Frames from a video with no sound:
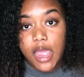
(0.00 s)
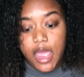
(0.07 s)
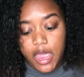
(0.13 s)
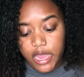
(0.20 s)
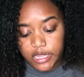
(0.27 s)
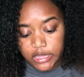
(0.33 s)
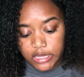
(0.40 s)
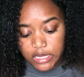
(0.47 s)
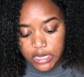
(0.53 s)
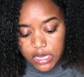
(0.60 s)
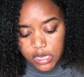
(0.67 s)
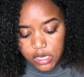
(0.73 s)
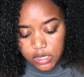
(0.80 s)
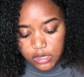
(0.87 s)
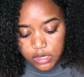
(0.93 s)
And
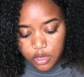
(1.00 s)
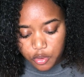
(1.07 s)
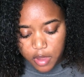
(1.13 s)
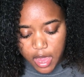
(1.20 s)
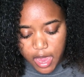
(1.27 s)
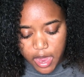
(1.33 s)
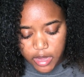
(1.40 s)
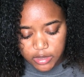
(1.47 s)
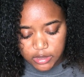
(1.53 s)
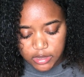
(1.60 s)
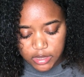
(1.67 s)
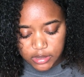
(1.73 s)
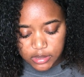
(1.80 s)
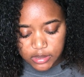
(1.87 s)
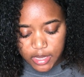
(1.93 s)
these, you guys,
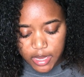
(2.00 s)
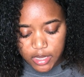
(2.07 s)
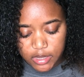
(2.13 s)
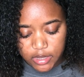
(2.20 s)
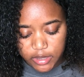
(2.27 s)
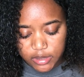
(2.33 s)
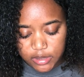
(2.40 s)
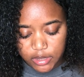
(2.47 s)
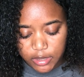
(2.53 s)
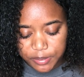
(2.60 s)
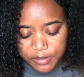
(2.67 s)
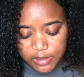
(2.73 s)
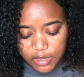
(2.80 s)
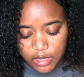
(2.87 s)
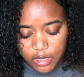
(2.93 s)
this
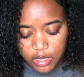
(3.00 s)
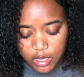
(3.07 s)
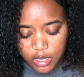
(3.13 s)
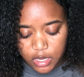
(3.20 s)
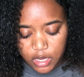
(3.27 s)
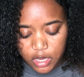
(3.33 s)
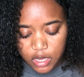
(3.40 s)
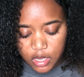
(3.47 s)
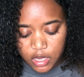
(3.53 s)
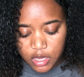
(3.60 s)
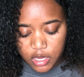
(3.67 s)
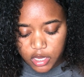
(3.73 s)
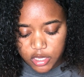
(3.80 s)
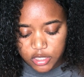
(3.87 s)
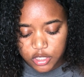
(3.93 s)
lipstick
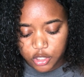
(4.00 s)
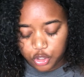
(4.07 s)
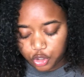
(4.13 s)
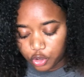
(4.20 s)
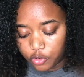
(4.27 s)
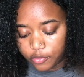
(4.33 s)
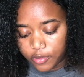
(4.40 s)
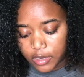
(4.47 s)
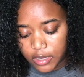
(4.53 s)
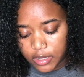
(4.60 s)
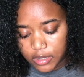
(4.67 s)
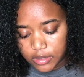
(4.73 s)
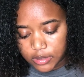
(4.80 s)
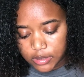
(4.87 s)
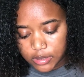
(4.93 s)
is the truth,
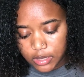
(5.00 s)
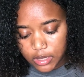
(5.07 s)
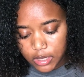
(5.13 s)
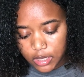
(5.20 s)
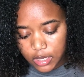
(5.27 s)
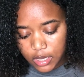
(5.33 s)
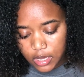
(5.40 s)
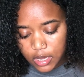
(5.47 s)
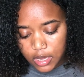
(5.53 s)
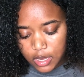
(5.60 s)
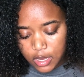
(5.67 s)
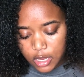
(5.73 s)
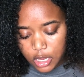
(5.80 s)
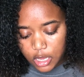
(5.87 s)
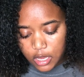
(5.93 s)
because
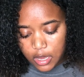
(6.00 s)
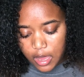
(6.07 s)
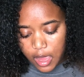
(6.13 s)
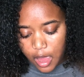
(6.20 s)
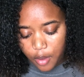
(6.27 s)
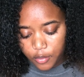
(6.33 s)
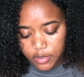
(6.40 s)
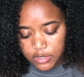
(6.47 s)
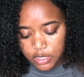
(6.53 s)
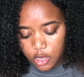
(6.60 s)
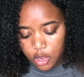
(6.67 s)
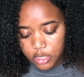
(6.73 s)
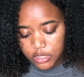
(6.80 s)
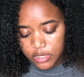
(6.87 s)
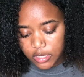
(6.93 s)
I went to
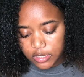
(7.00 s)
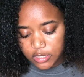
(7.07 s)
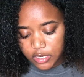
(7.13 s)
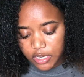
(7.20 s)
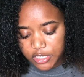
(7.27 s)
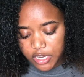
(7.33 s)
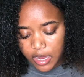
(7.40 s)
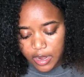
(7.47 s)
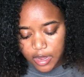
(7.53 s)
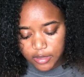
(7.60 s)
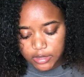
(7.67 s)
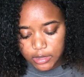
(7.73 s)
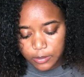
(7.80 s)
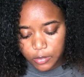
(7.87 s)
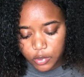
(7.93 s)
Ulta yesterday checking out
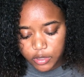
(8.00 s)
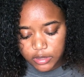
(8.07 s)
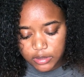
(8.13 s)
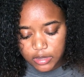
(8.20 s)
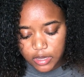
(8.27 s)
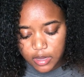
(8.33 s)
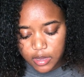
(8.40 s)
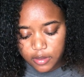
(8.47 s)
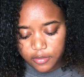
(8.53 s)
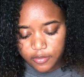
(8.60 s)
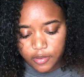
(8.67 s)
some more stuff,